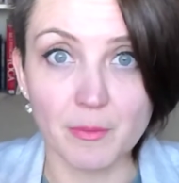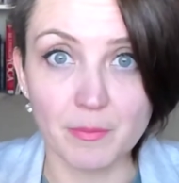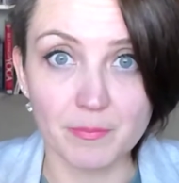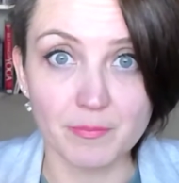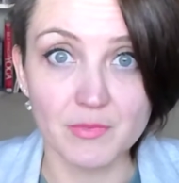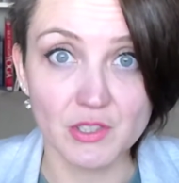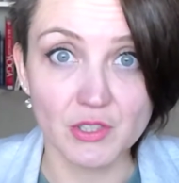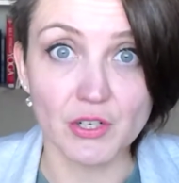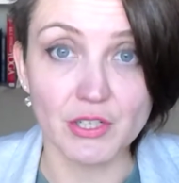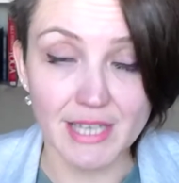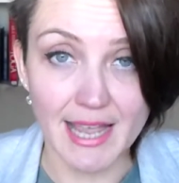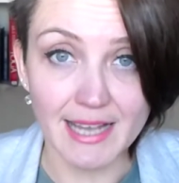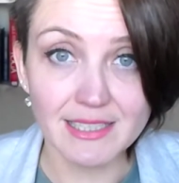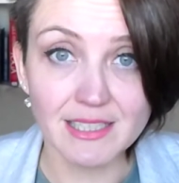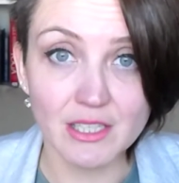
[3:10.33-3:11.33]
start
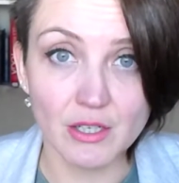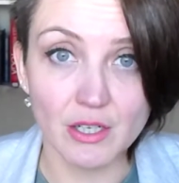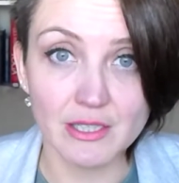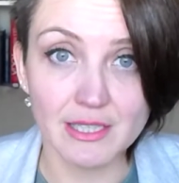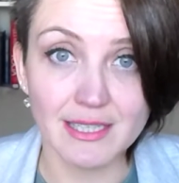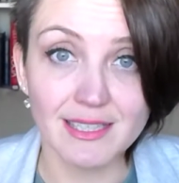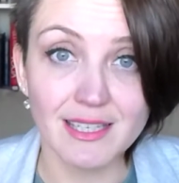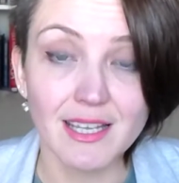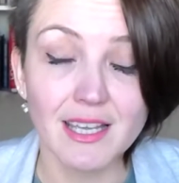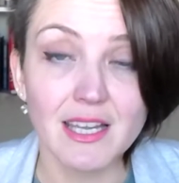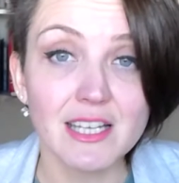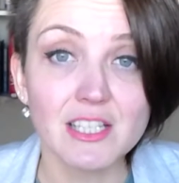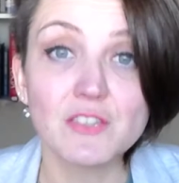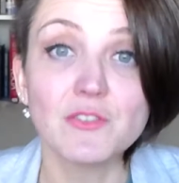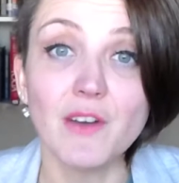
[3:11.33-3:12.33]
acting on it.
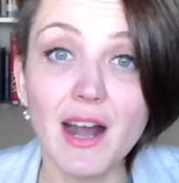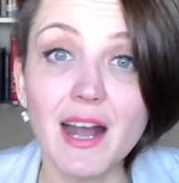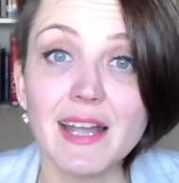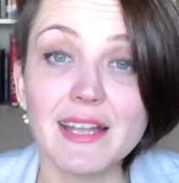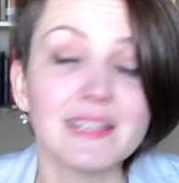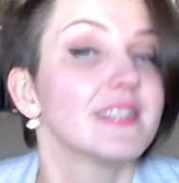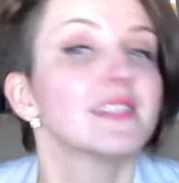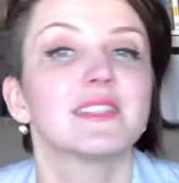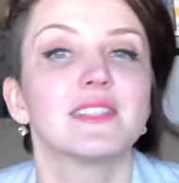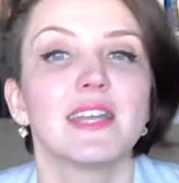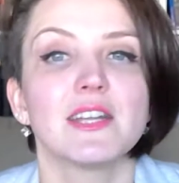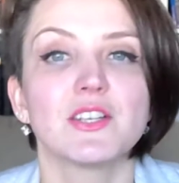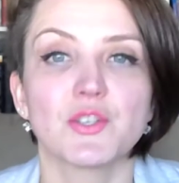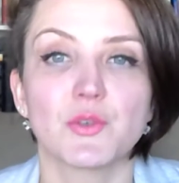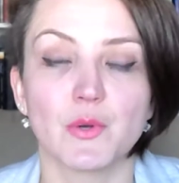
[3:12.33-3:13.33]
It's fine, it's
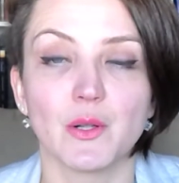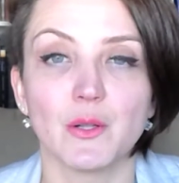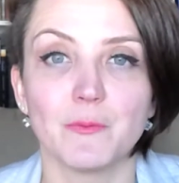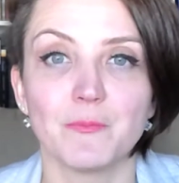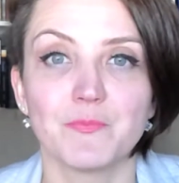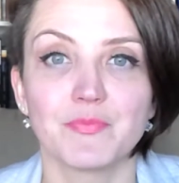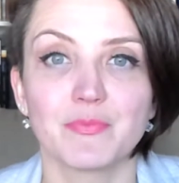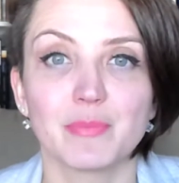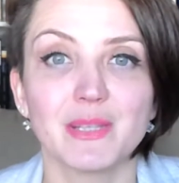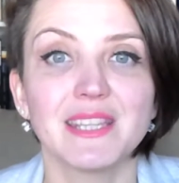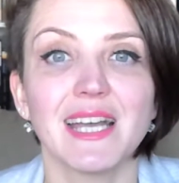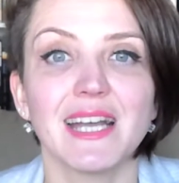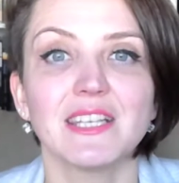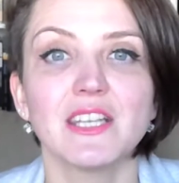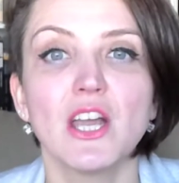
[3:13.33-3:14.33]
natural. But
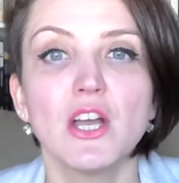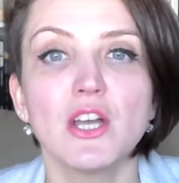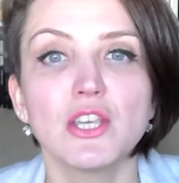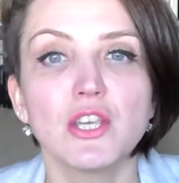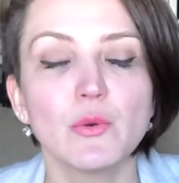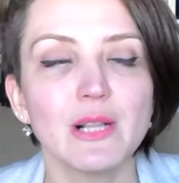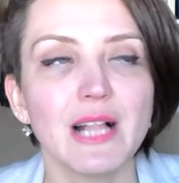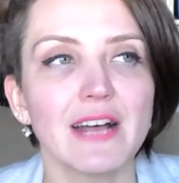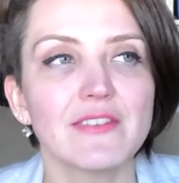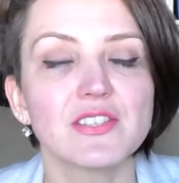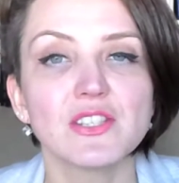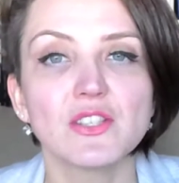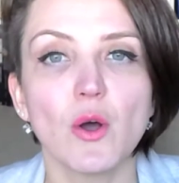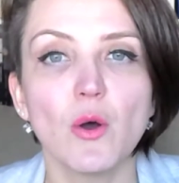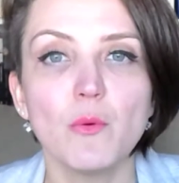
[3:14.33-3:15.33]
then you will have
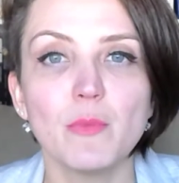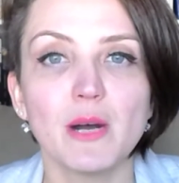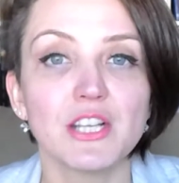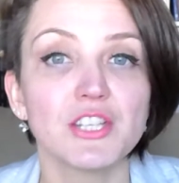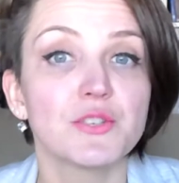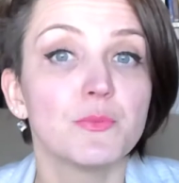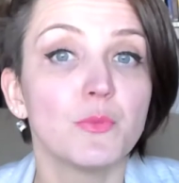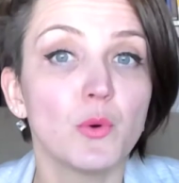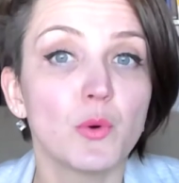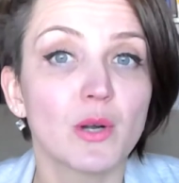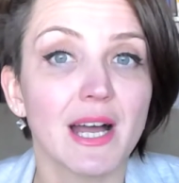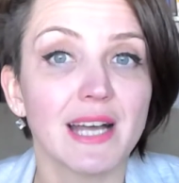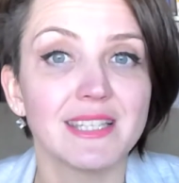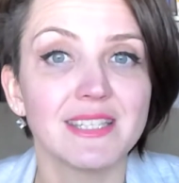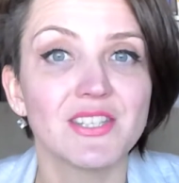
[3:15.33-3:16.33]
so much more
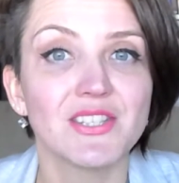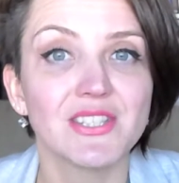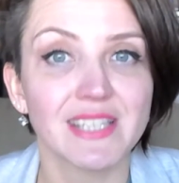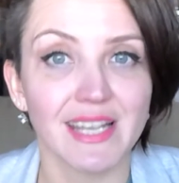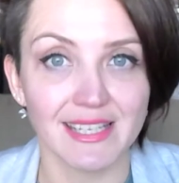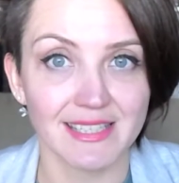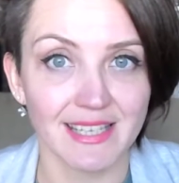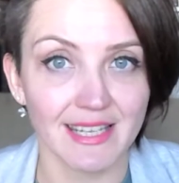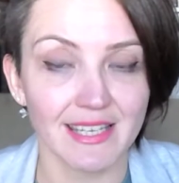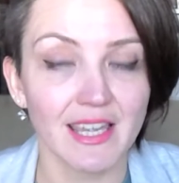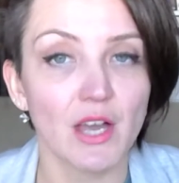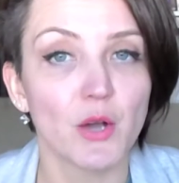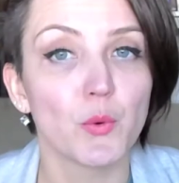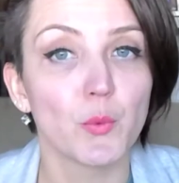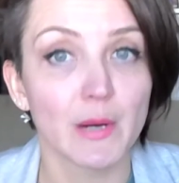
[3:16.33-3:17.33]
understanding,
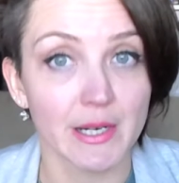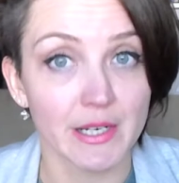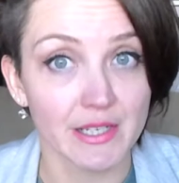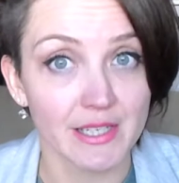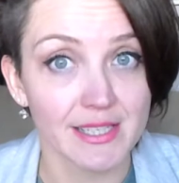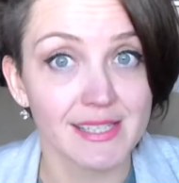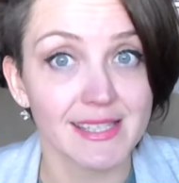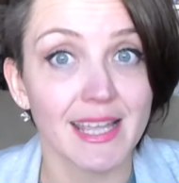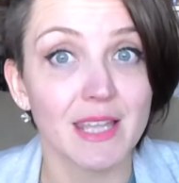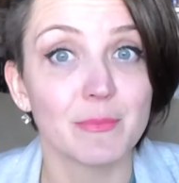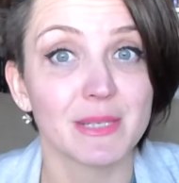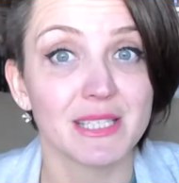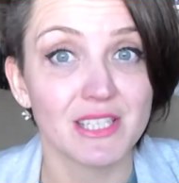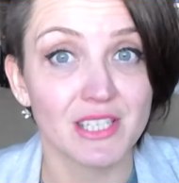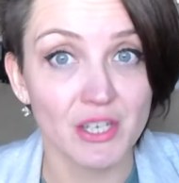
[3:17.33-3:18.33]
awareness, and
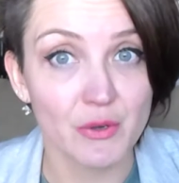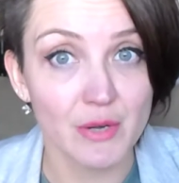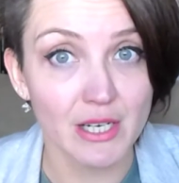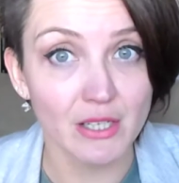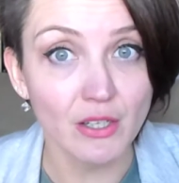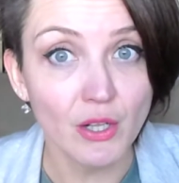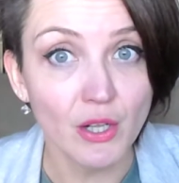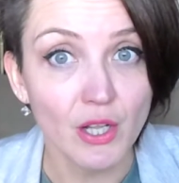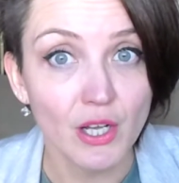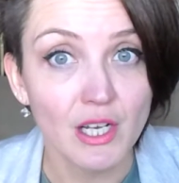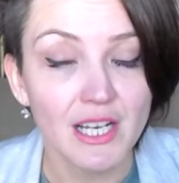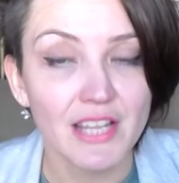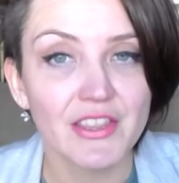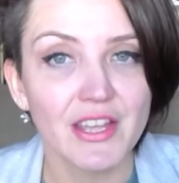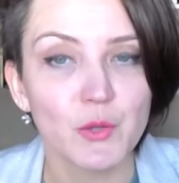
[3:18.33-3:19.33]
material
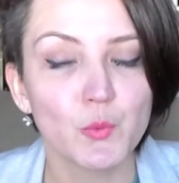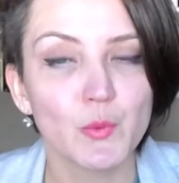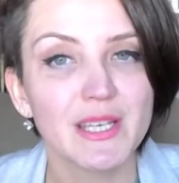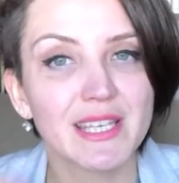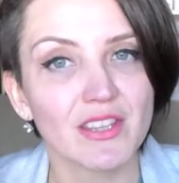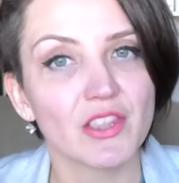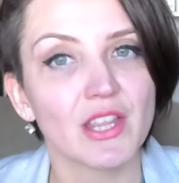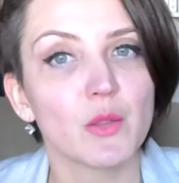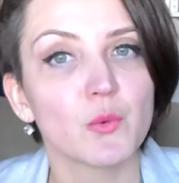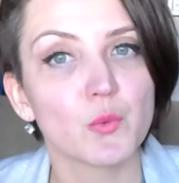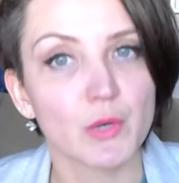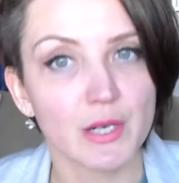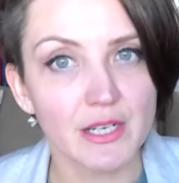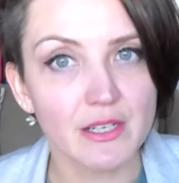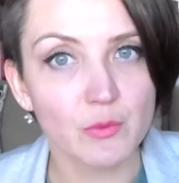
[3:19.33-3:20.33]
than we can then
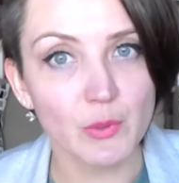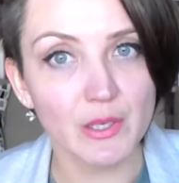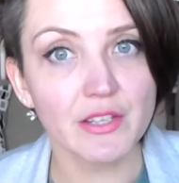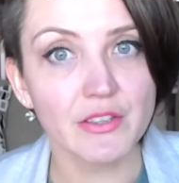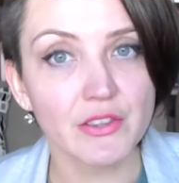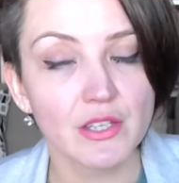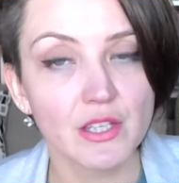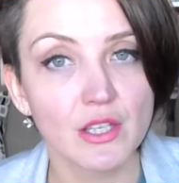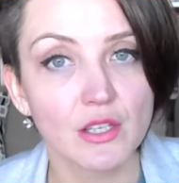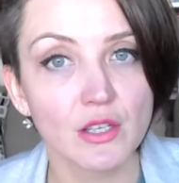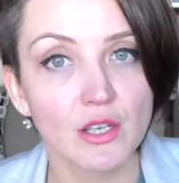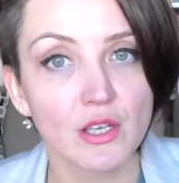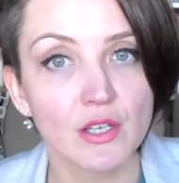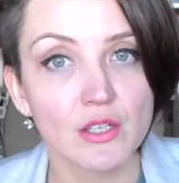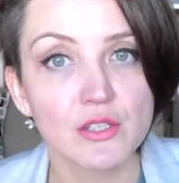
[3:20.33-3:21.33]
work with,
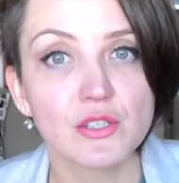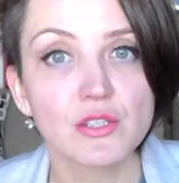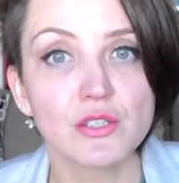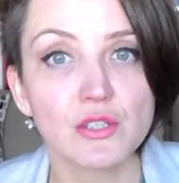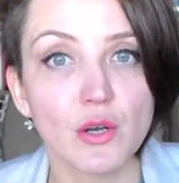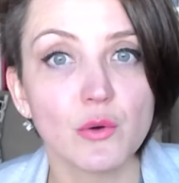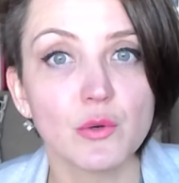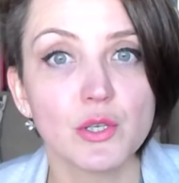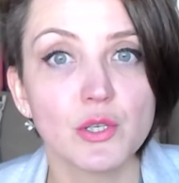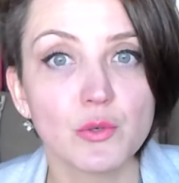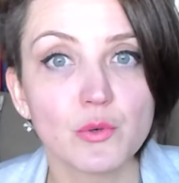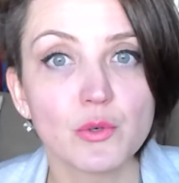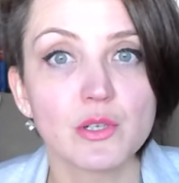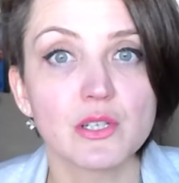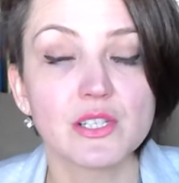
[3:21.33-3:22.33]
so
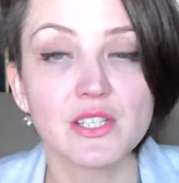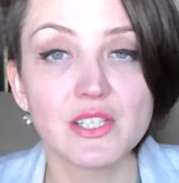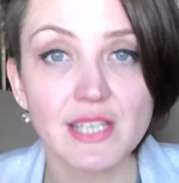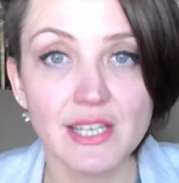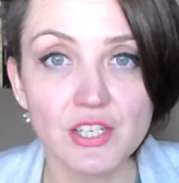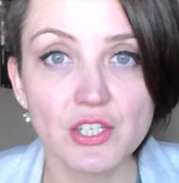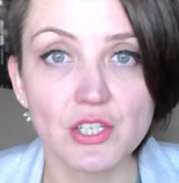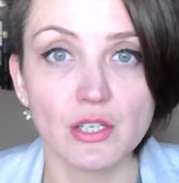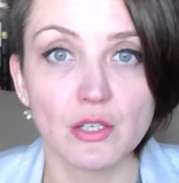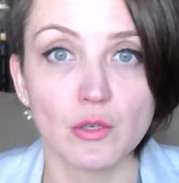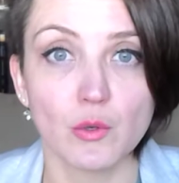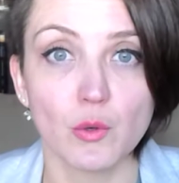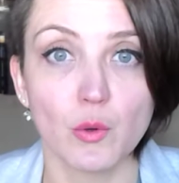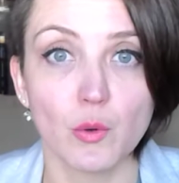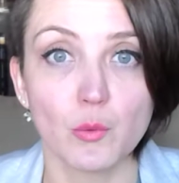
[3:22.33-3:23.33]
your session
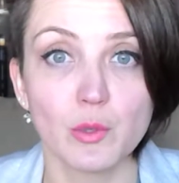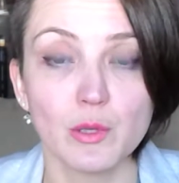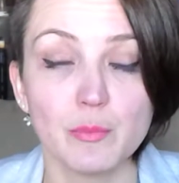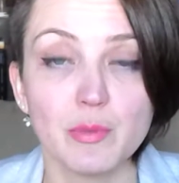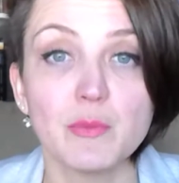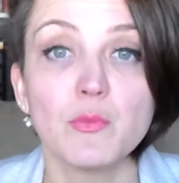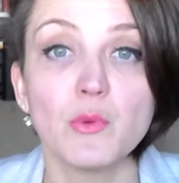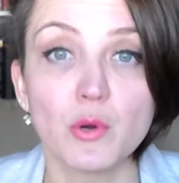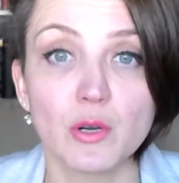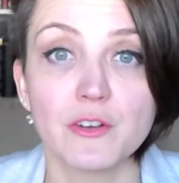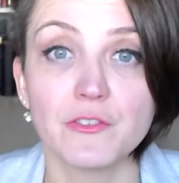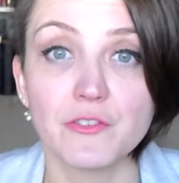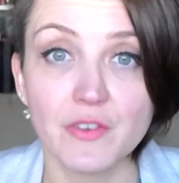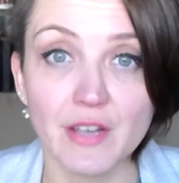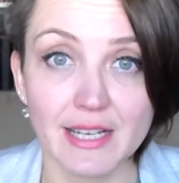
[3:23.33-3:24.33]
will be more
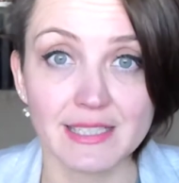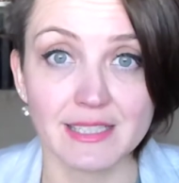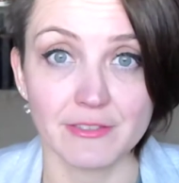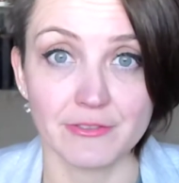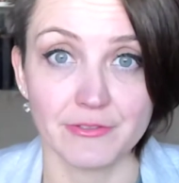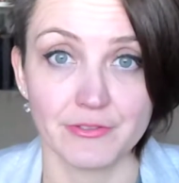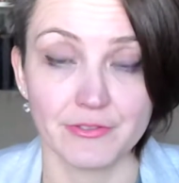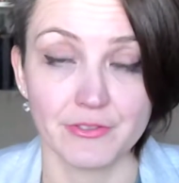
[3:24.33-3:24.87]
effective.